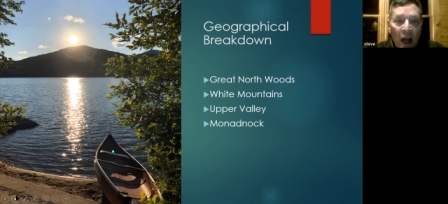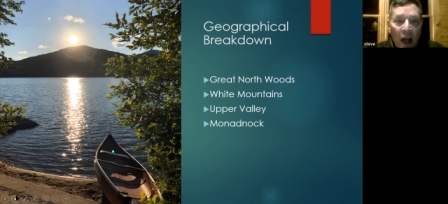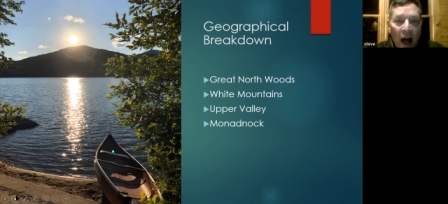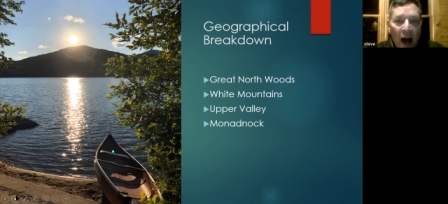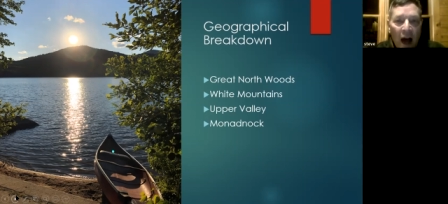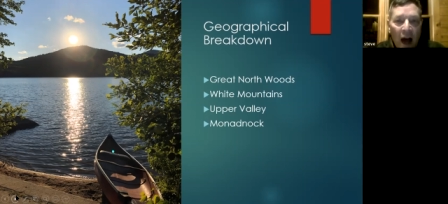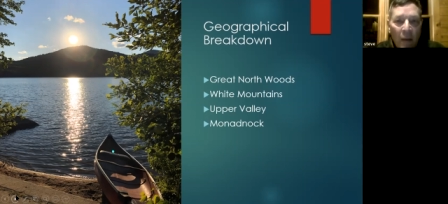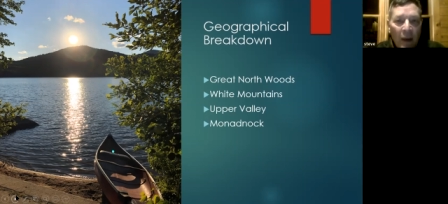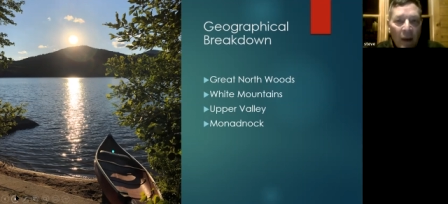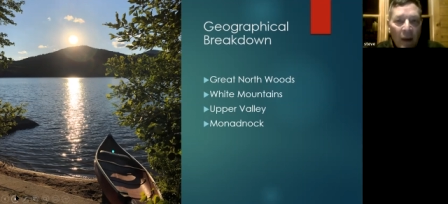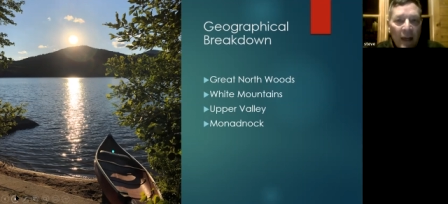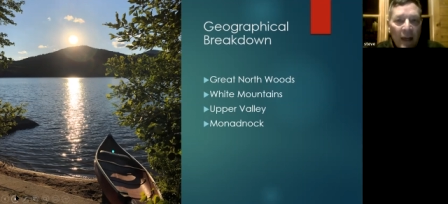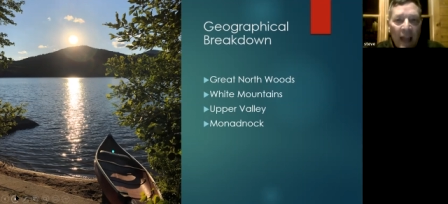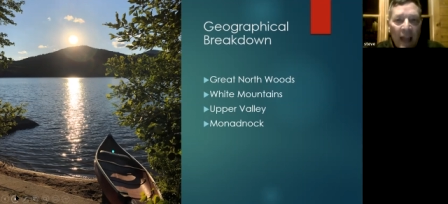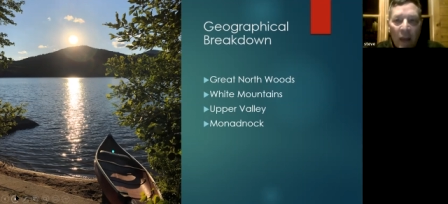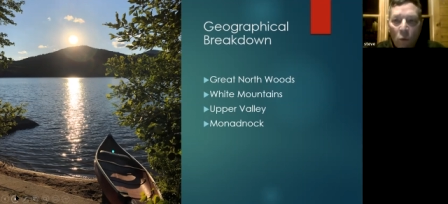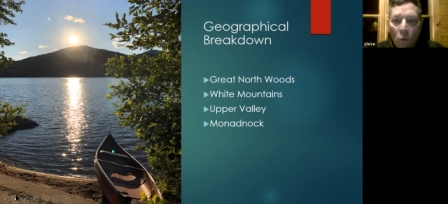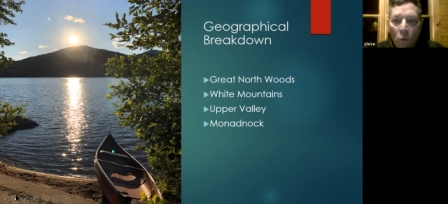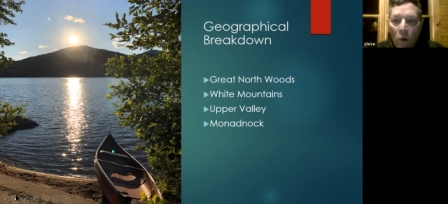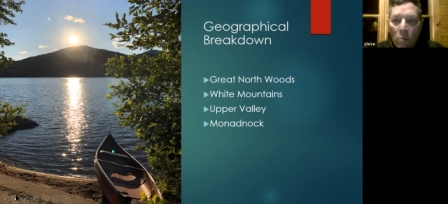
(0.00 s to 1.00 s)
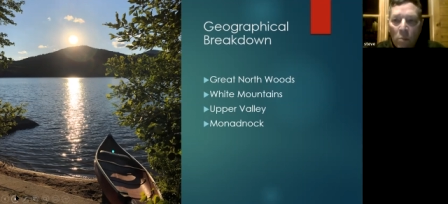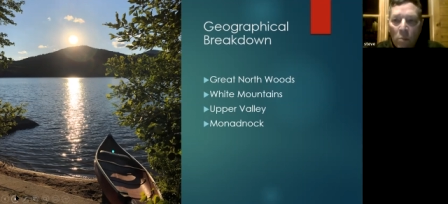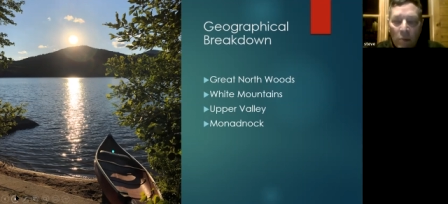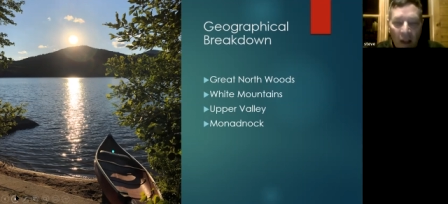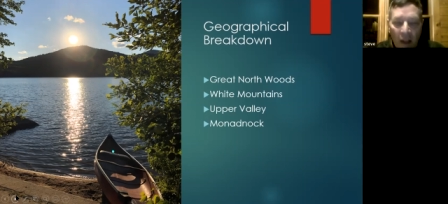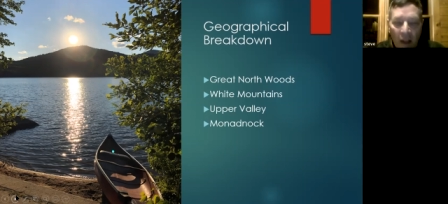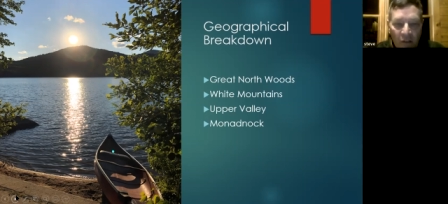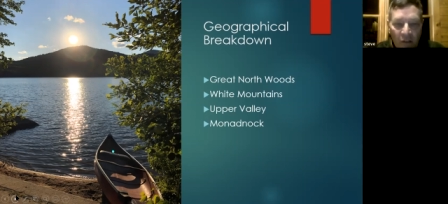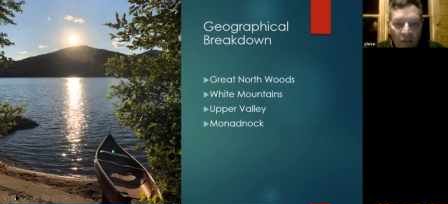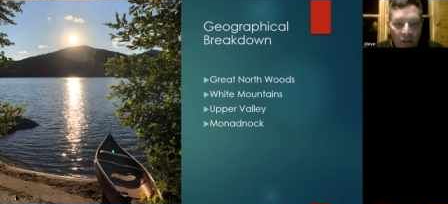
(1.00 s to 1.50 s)
um, again, we're
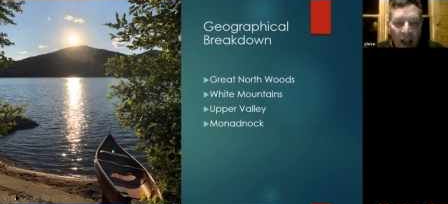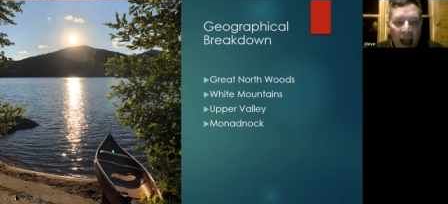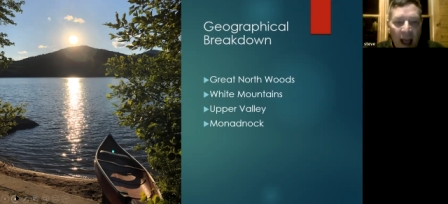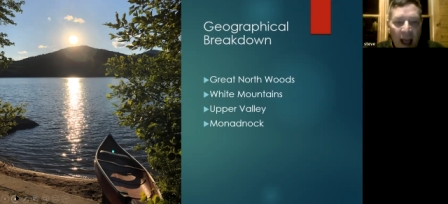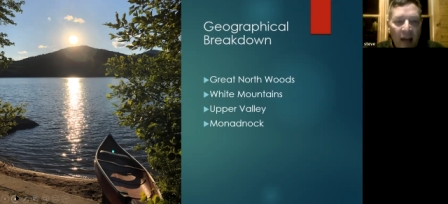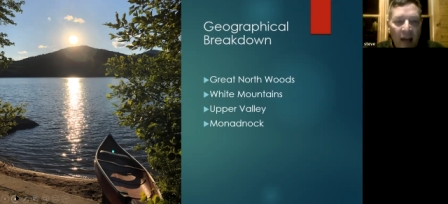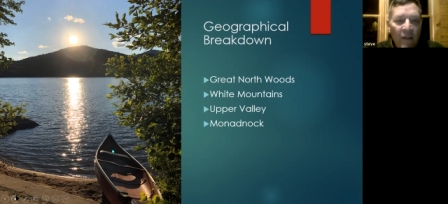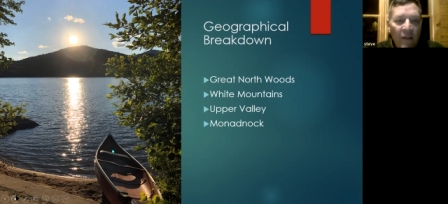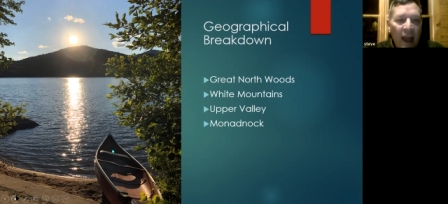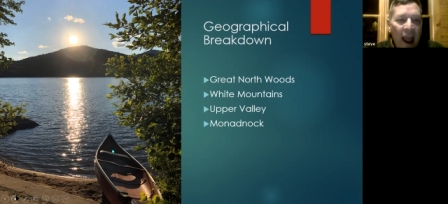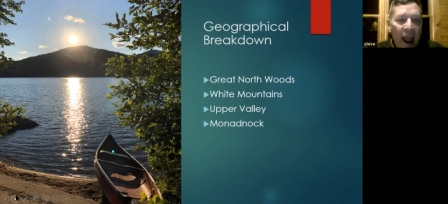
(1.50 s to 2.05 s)
blessed to have